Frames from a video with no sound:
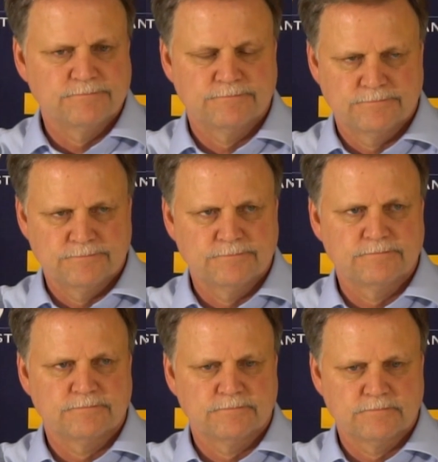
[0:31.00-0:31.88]

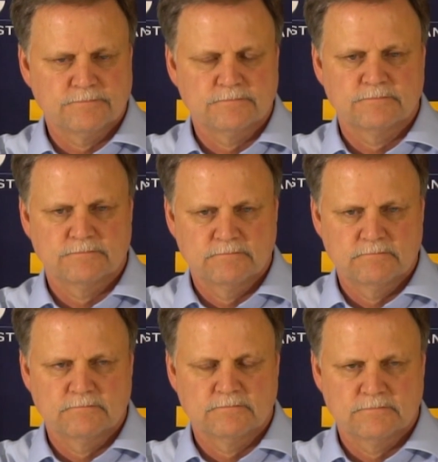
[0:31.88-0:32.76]

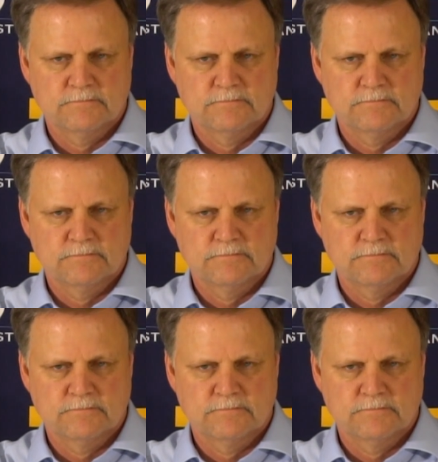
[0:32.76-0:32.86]
No one is speaking in this clip.